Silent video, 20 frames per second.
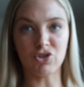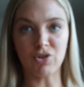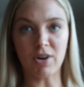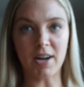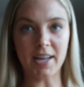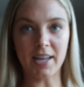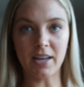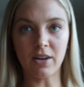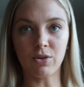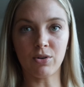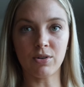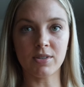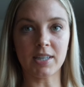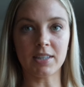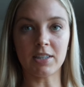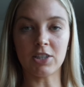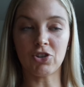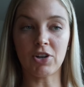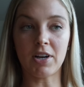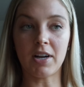the triangles.
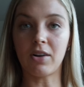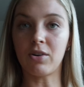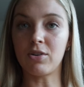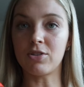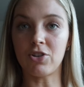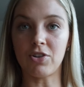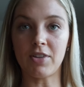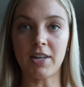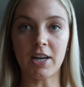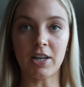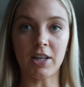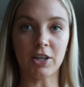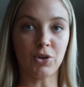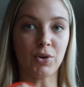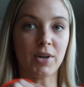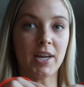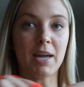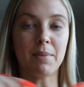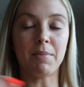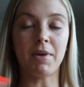Like the triangles are there. Like
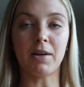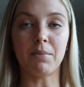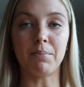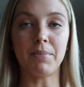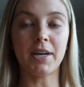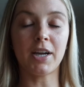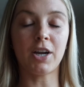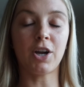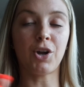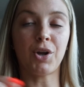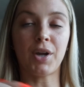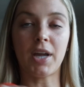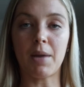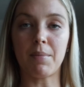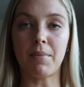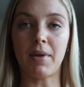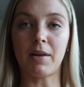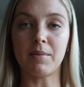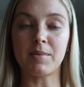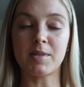you can't make them bigger, you
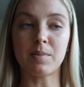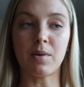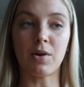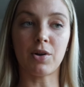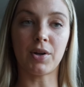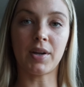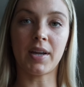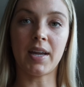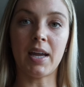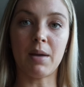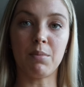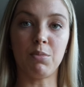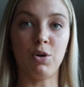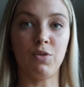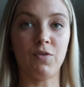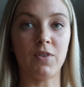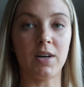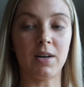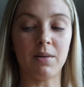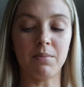can't make them smaller, you can't
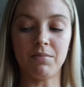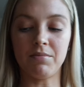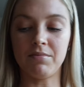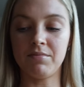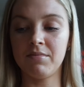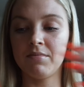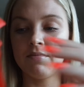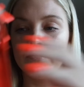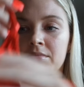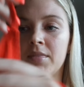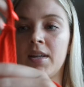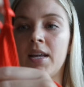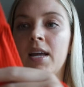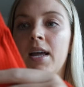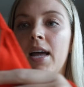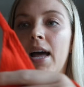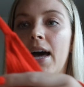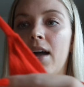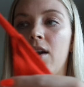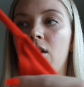move them
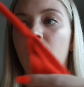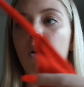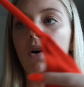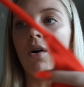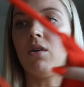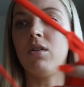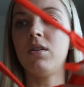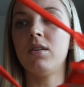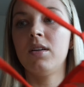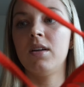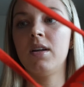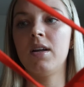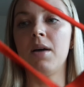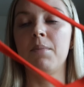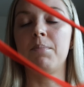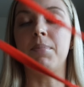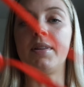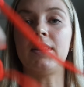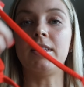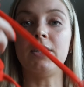at all.
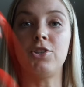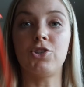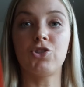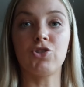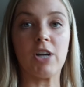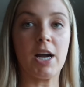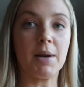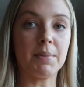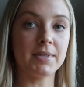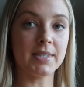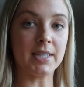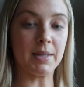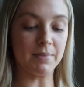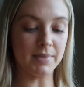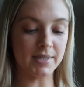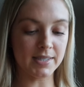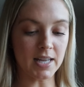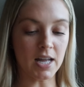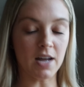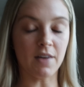But these straps
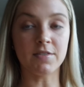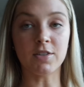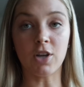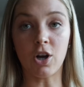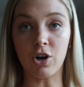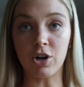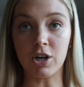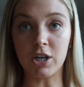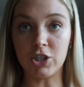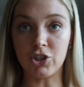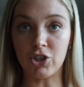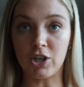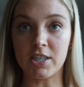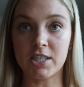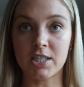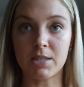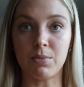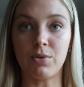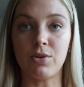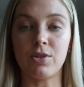themselves are
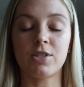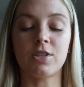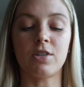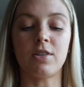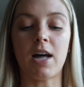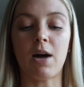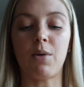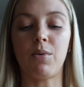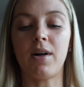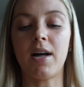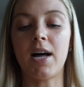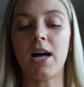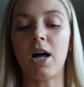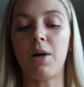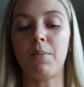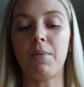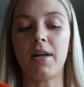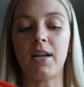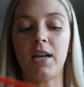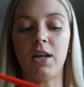adjustable, so that will
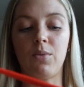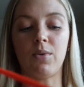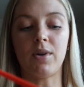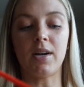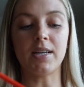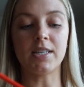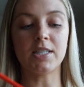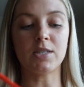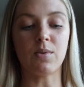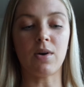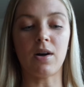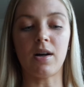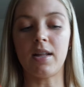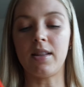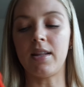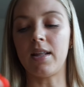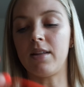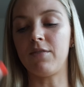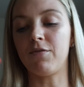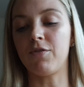help anyone as well.
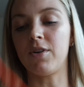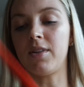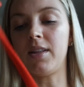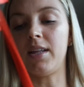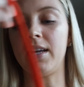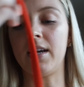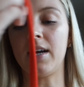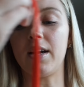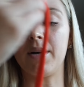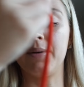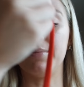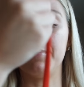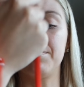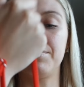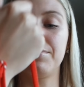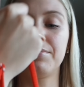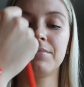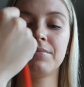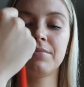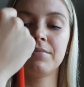And then for
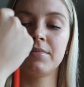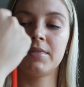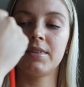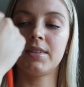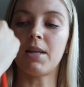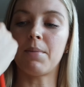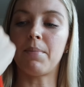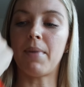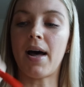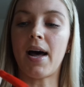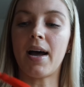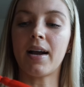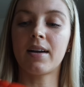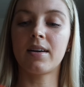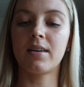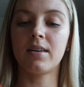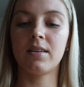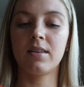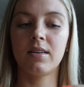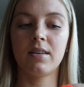the
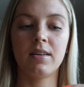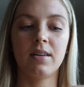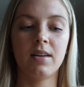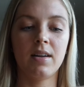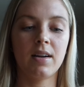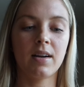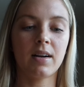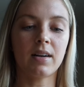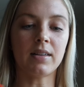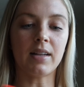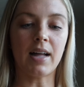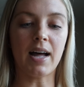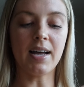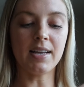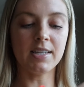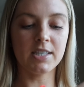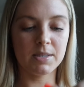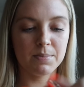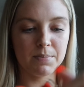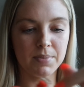back
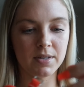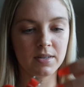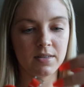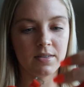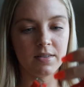clasp,